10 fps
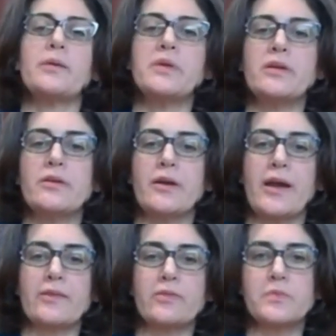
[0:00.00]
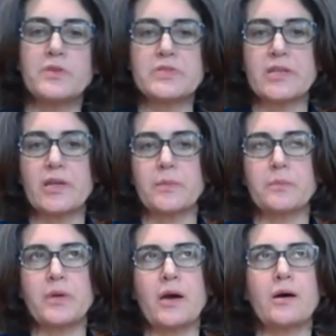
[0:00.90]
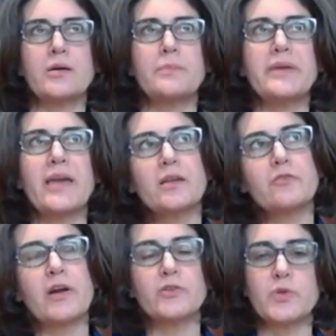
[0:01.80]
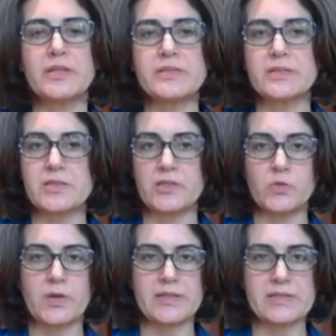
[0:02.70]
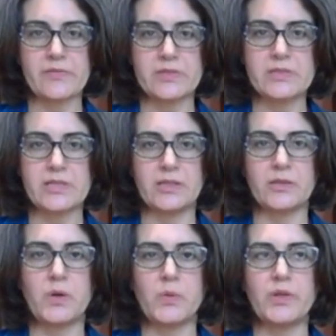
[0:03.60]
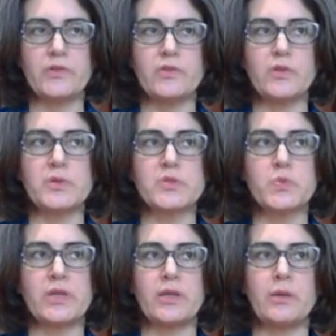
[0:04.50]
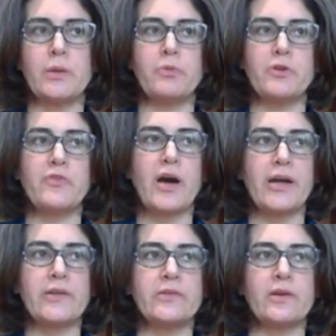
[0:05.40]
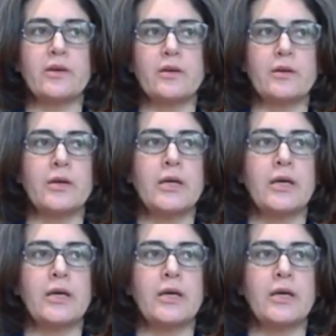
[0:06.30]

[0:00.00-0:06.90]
here at the museum uh, began around 2016, 2017. What we do is we provide uh,